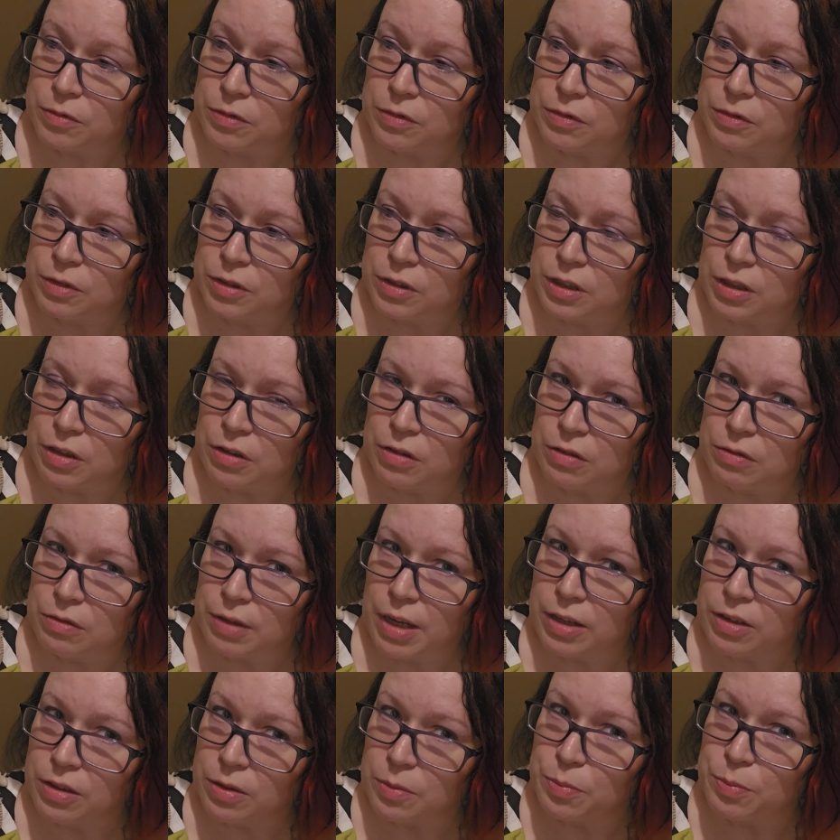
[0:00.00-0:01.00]
still
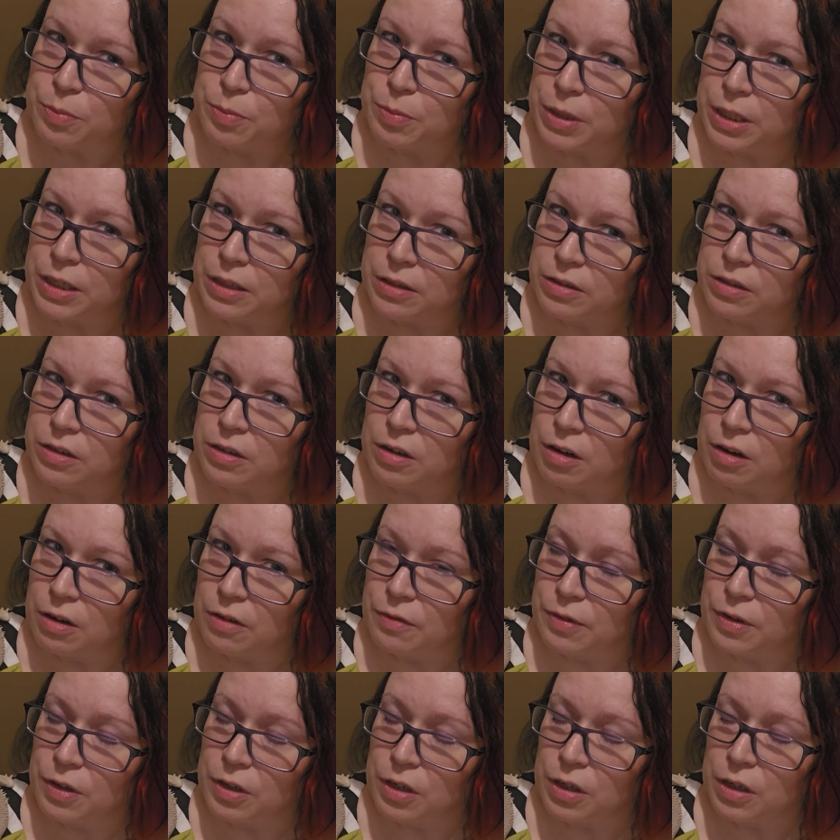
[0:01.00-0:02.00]
has a place in our
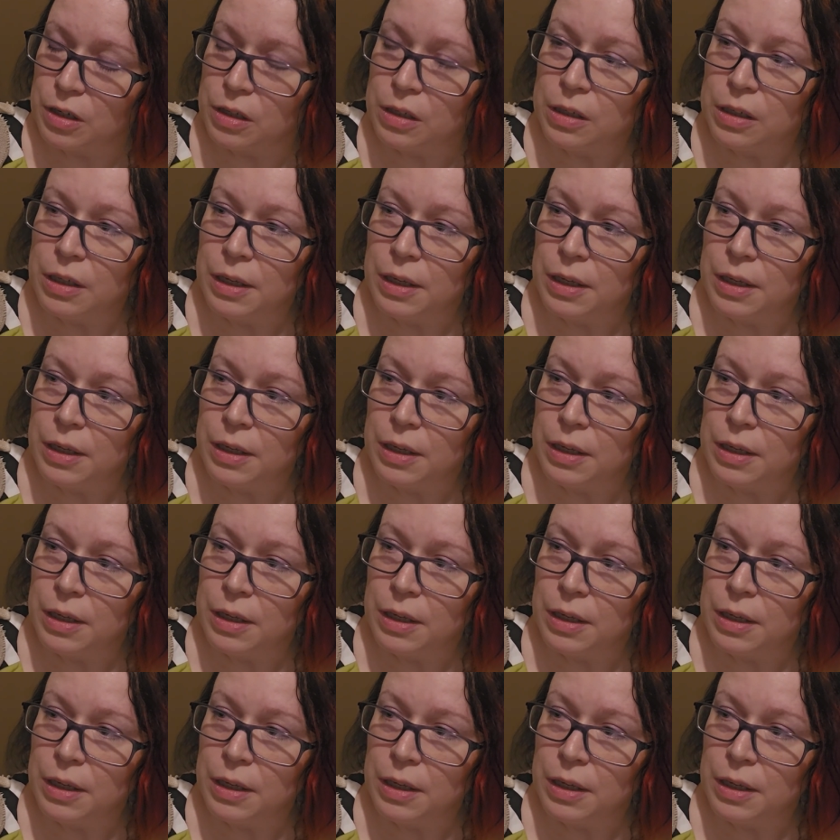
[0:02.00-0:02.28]
heart for her.